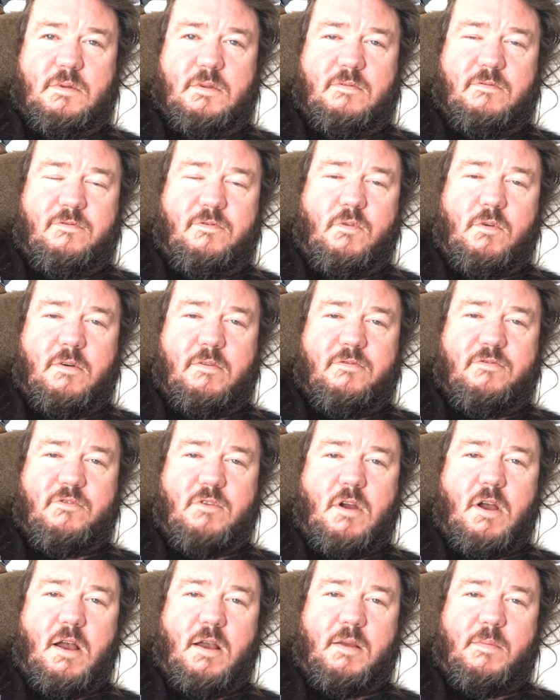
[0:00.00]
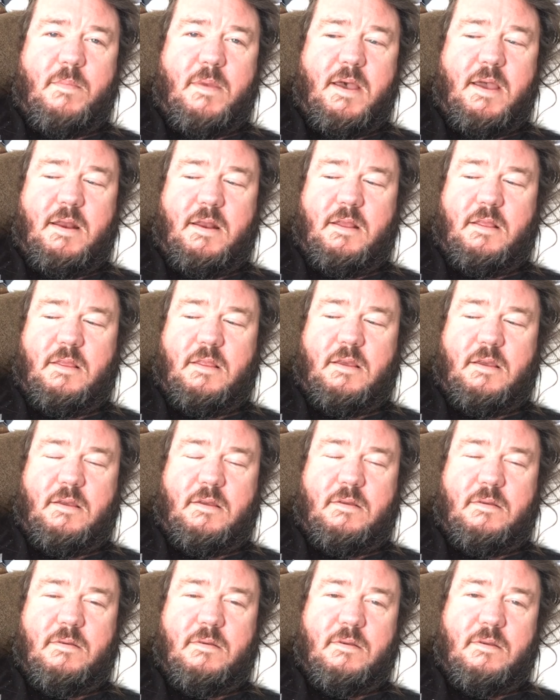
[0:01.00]
the four frog men and
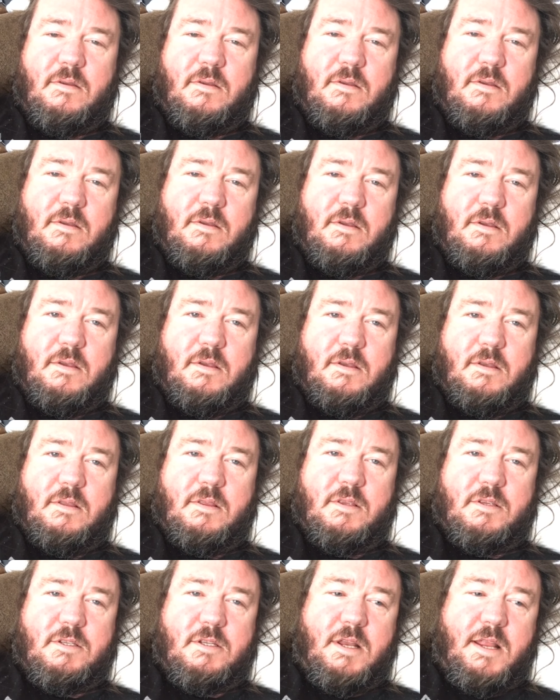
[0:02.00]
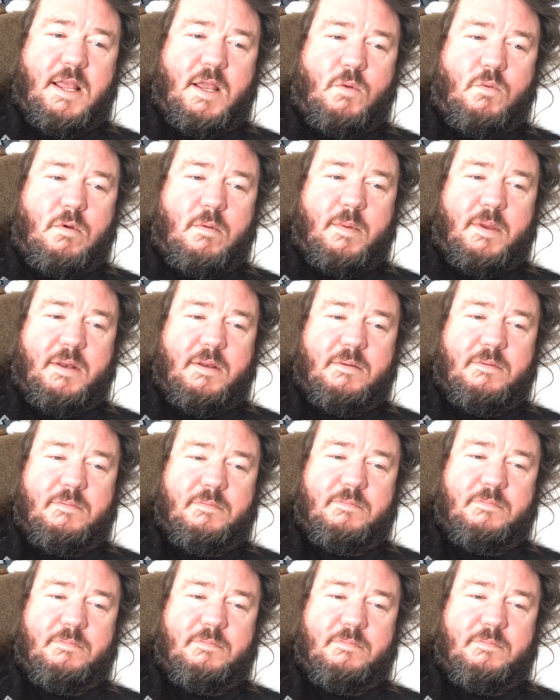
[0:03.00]
the and the snake women.